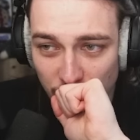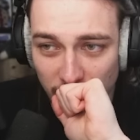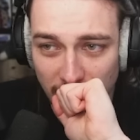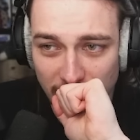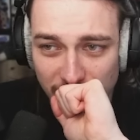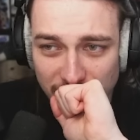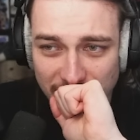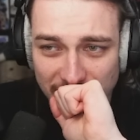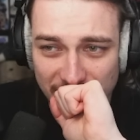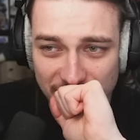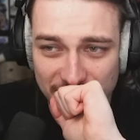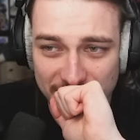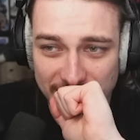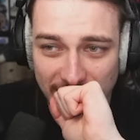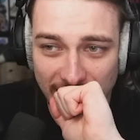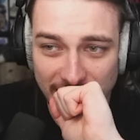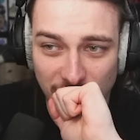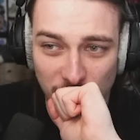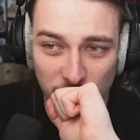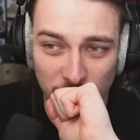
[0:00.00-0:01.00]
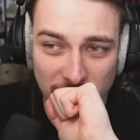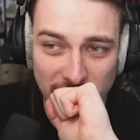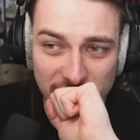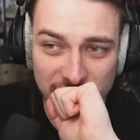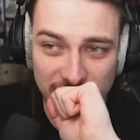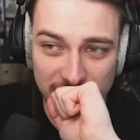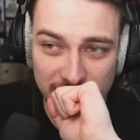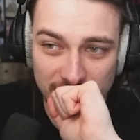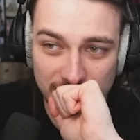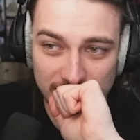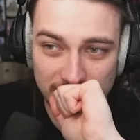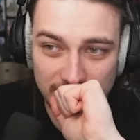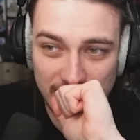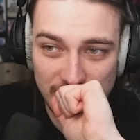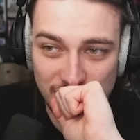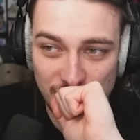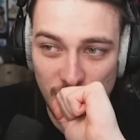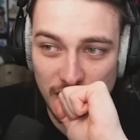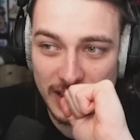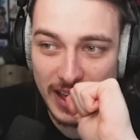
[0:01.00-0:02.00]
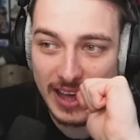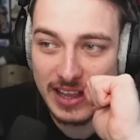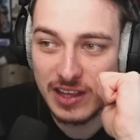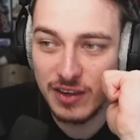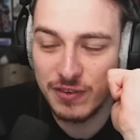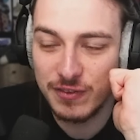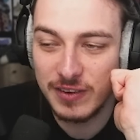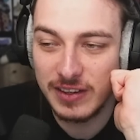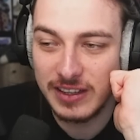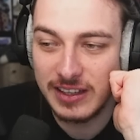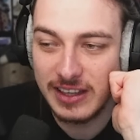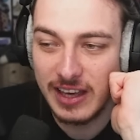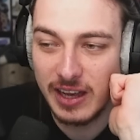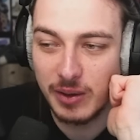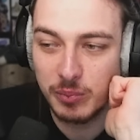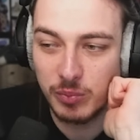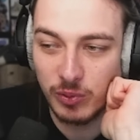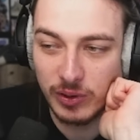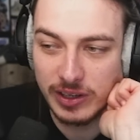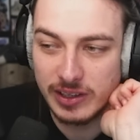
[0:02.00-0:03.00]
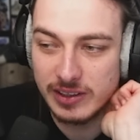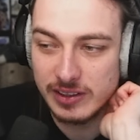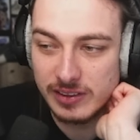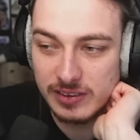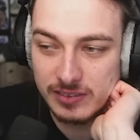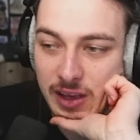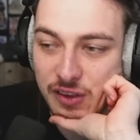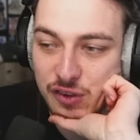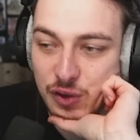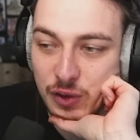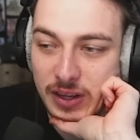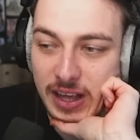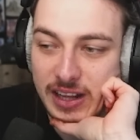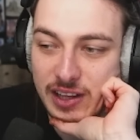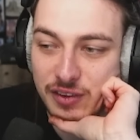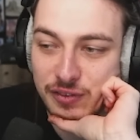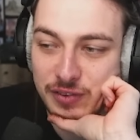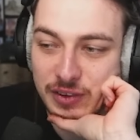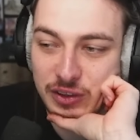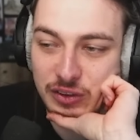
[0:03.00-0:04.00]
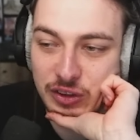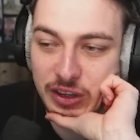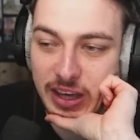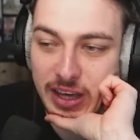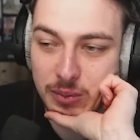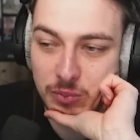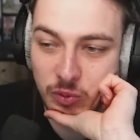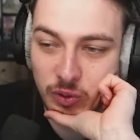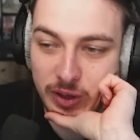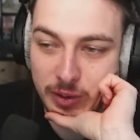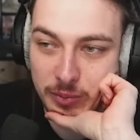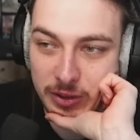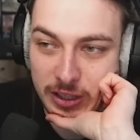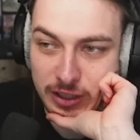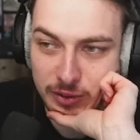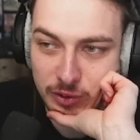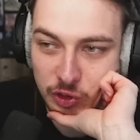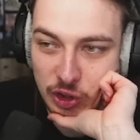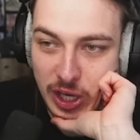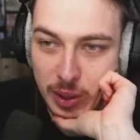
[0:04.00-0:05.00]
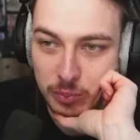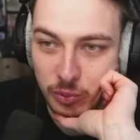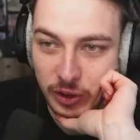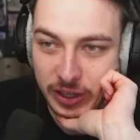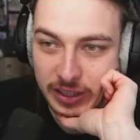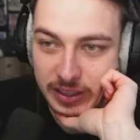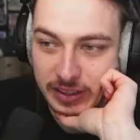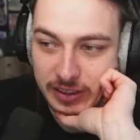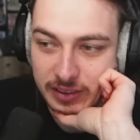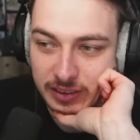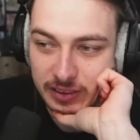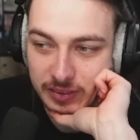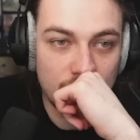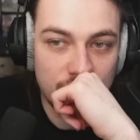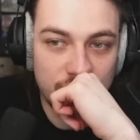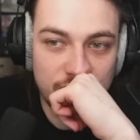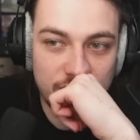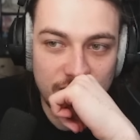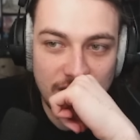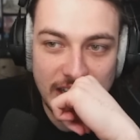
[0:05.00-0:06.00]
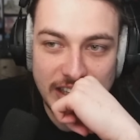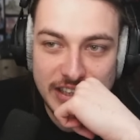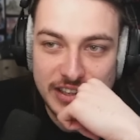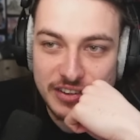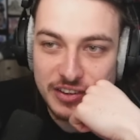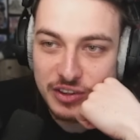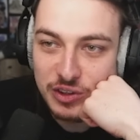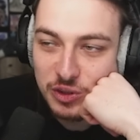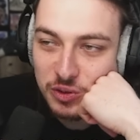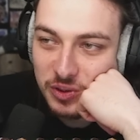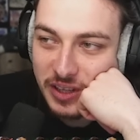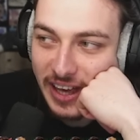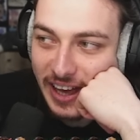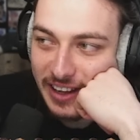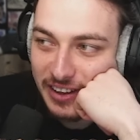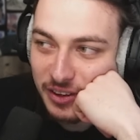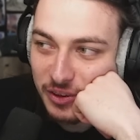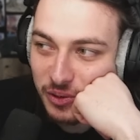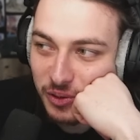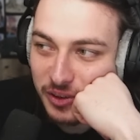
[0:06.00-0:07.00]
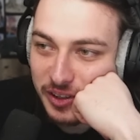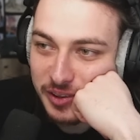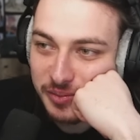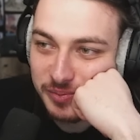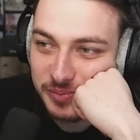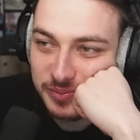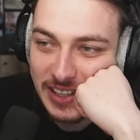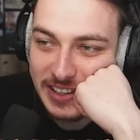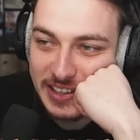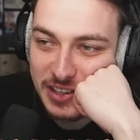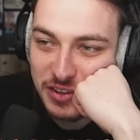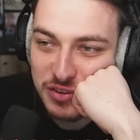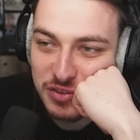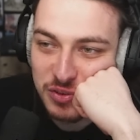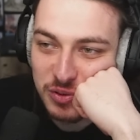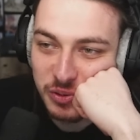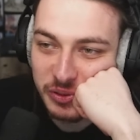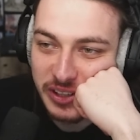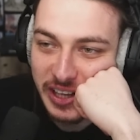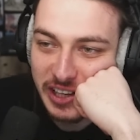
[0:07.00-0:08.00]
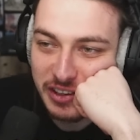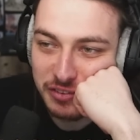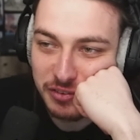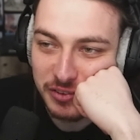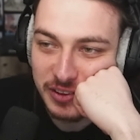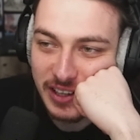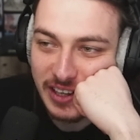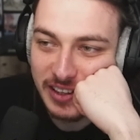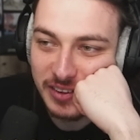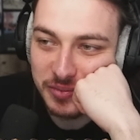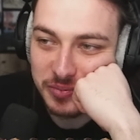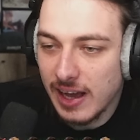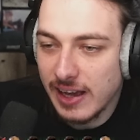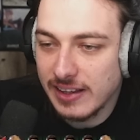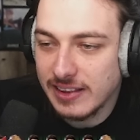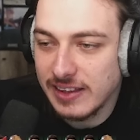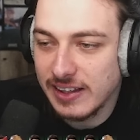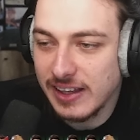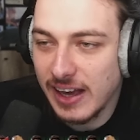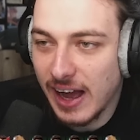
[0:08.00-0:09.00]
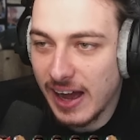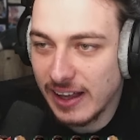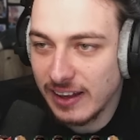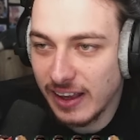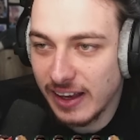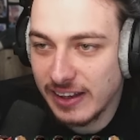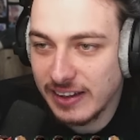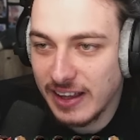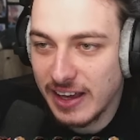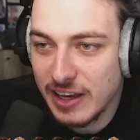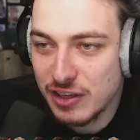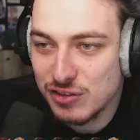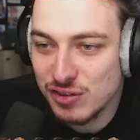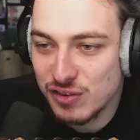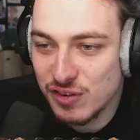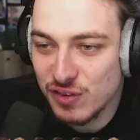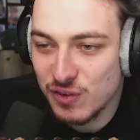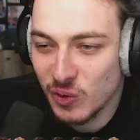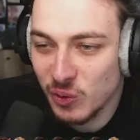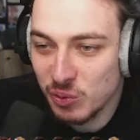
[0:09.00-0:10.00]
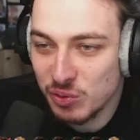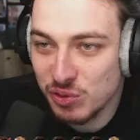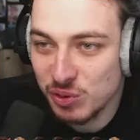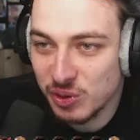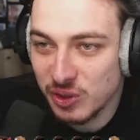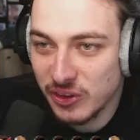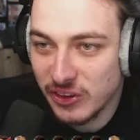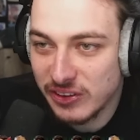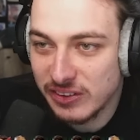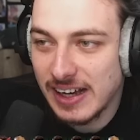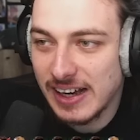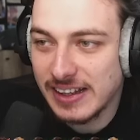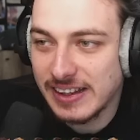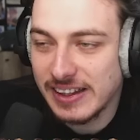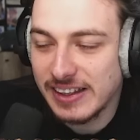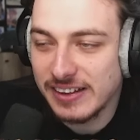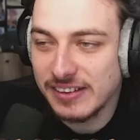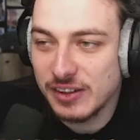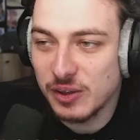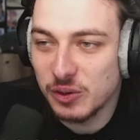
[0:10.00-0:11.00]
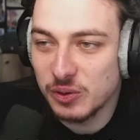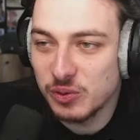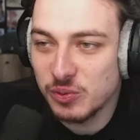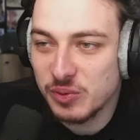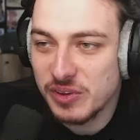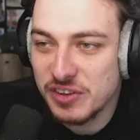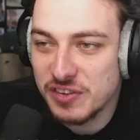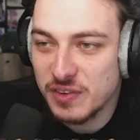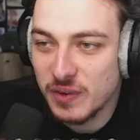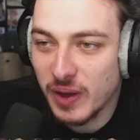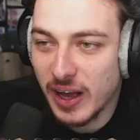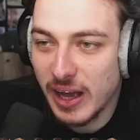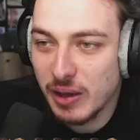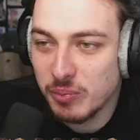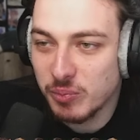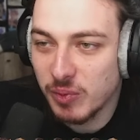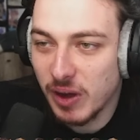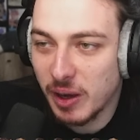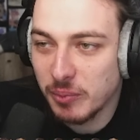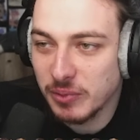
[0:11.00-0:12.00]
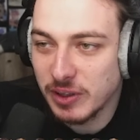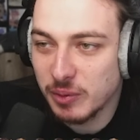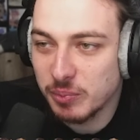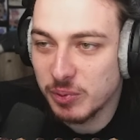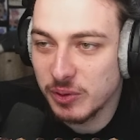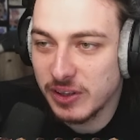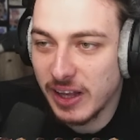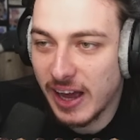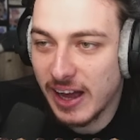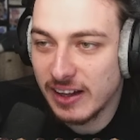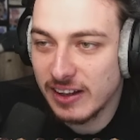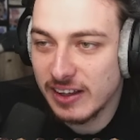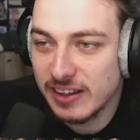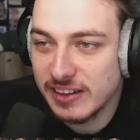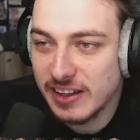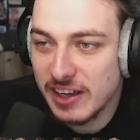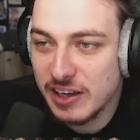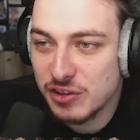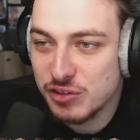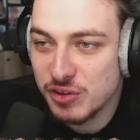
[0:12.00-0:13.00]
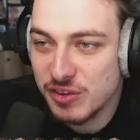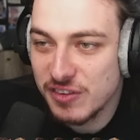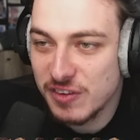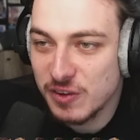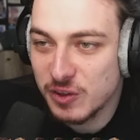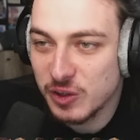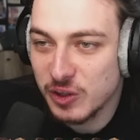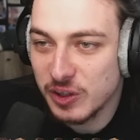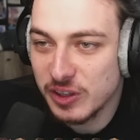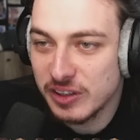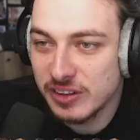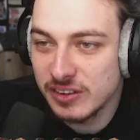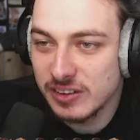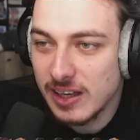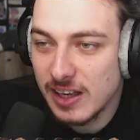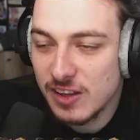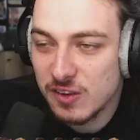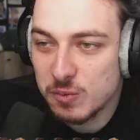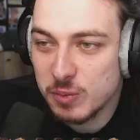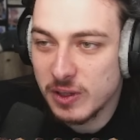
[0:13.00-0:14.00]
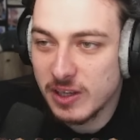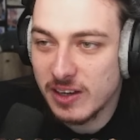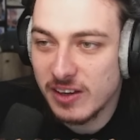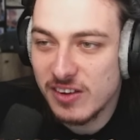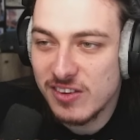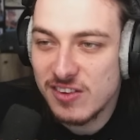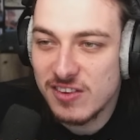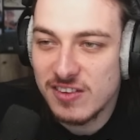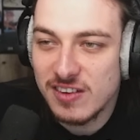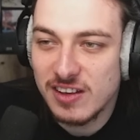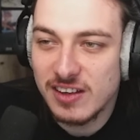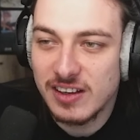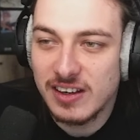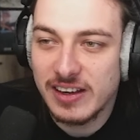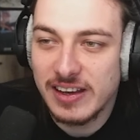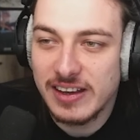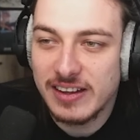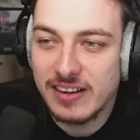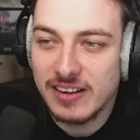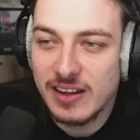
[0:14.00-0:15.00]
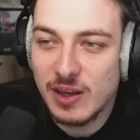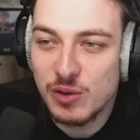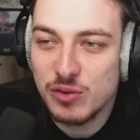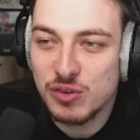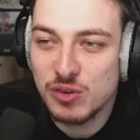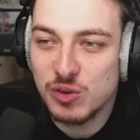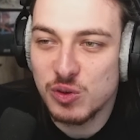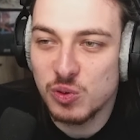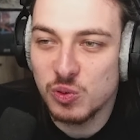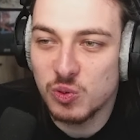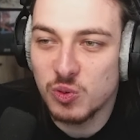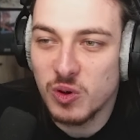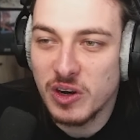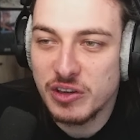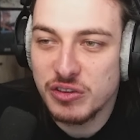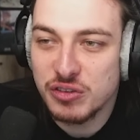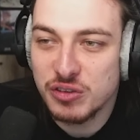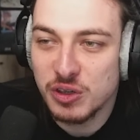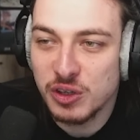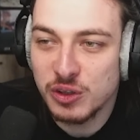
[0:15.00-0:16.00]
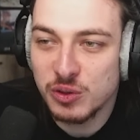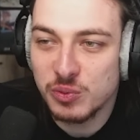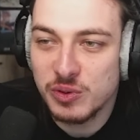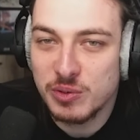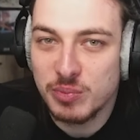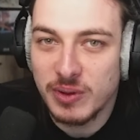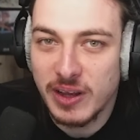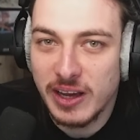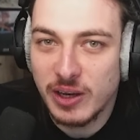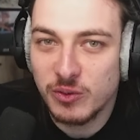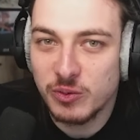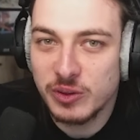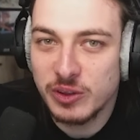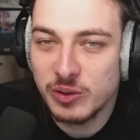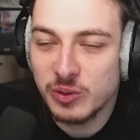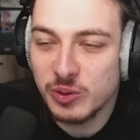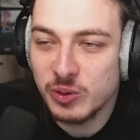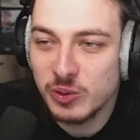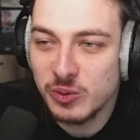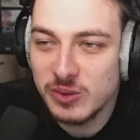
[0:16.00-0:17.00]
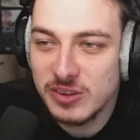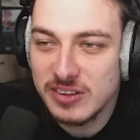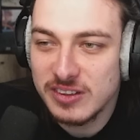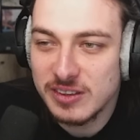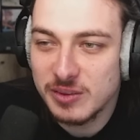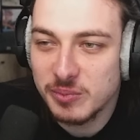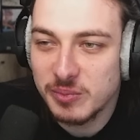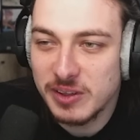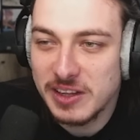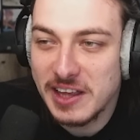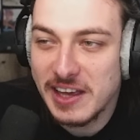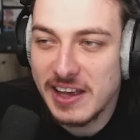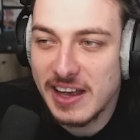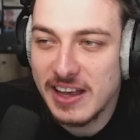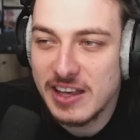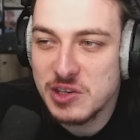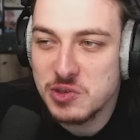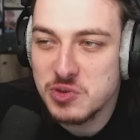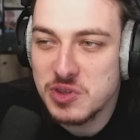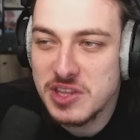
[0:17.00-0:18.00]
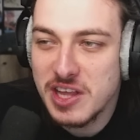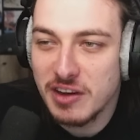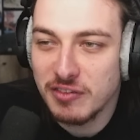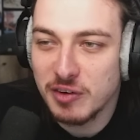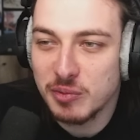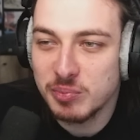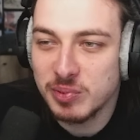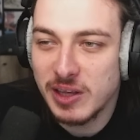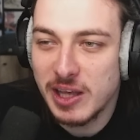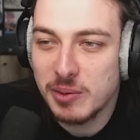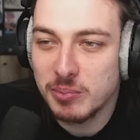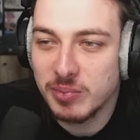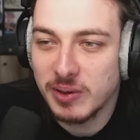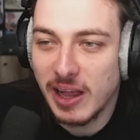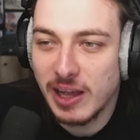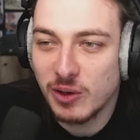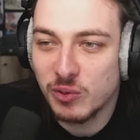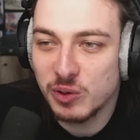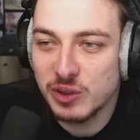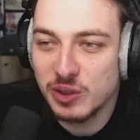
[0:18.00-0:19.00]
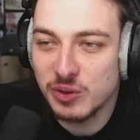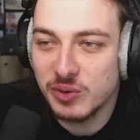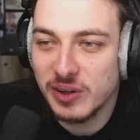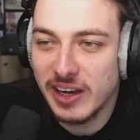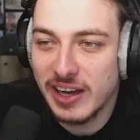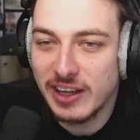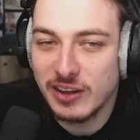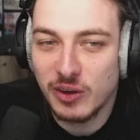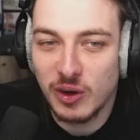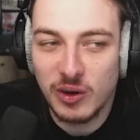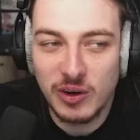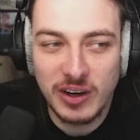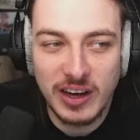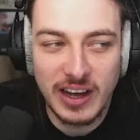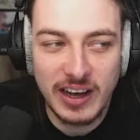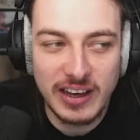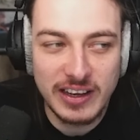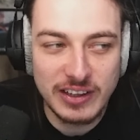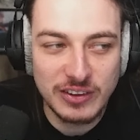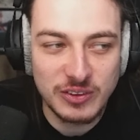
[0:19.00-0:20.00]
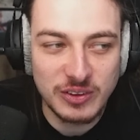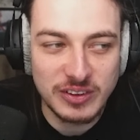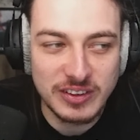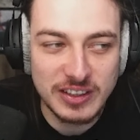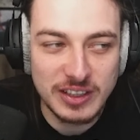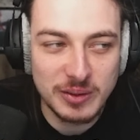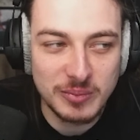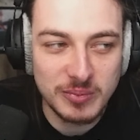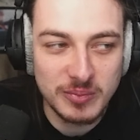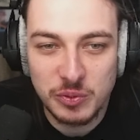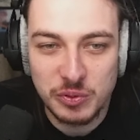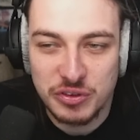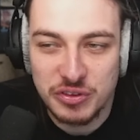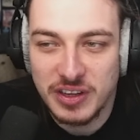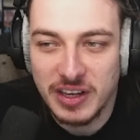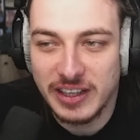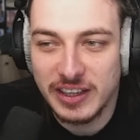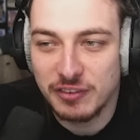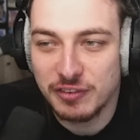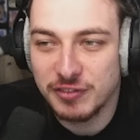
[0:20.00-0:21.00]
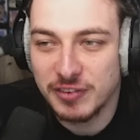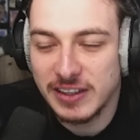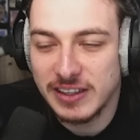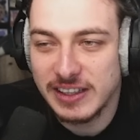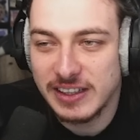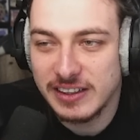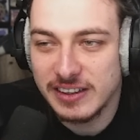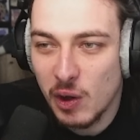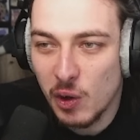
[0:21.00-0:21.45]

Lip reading: I don't think it's that crazy. It's not anything game-breaking. It's not anything game-breaking. I need a new category. I think it's too late for that. I think Allied Agents is also good. I think the only reason I'm gonna put Allied Agents in good is because it allows you to one-shot with Black Widow ult, but you never play Black Widow and Hawkeye in your team, which is kind of funny.